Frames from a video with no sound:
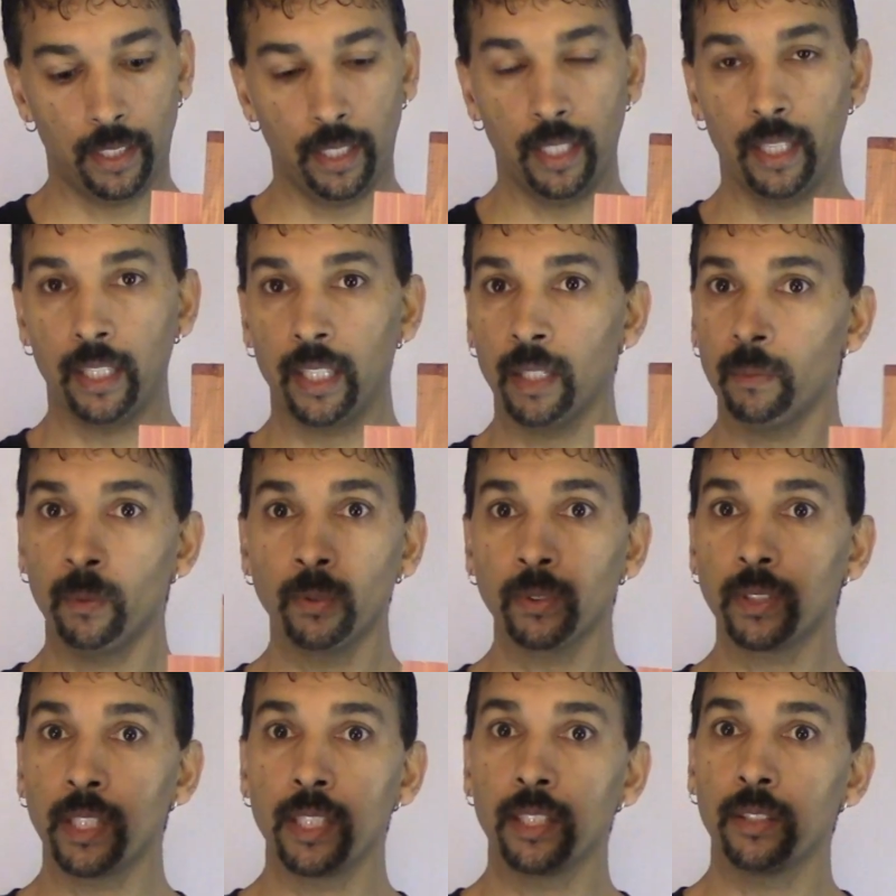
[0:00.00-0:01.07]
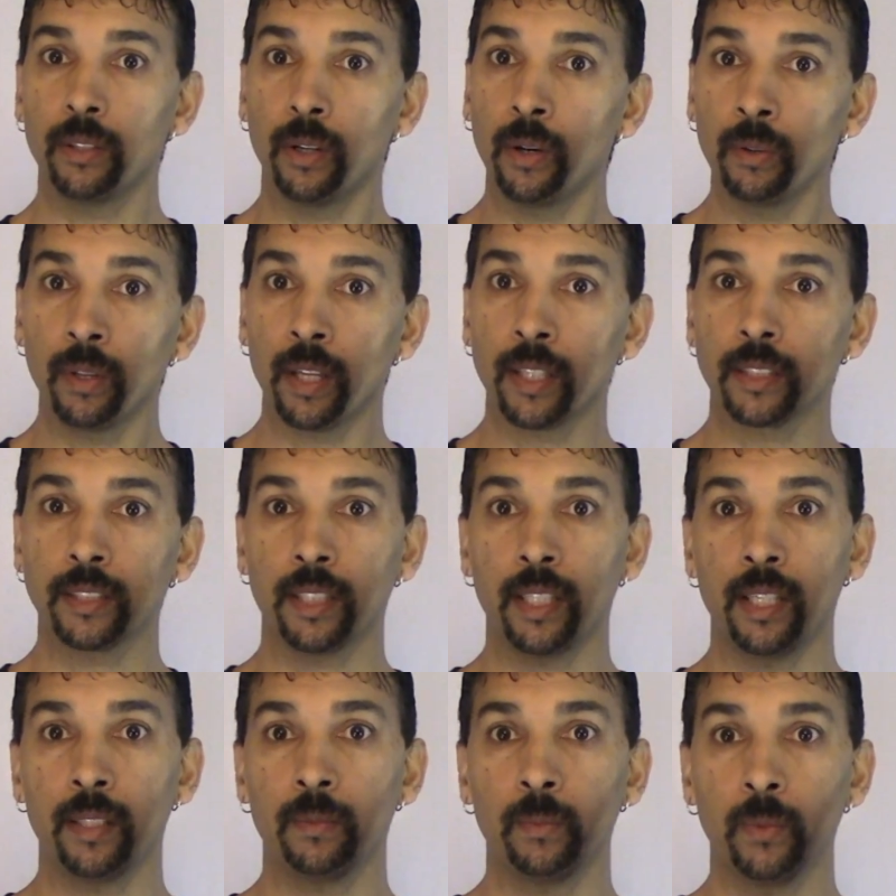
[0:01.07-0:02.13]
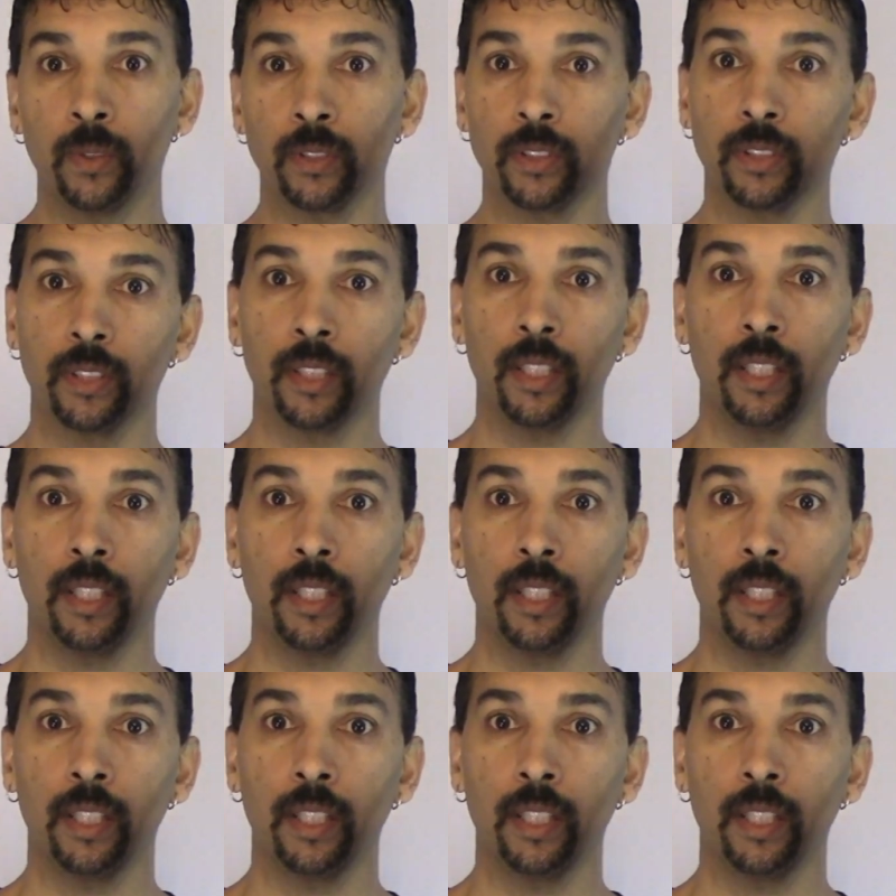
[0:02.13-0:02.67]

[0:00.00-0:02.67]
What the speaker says: and it won't take you a whole lot of time once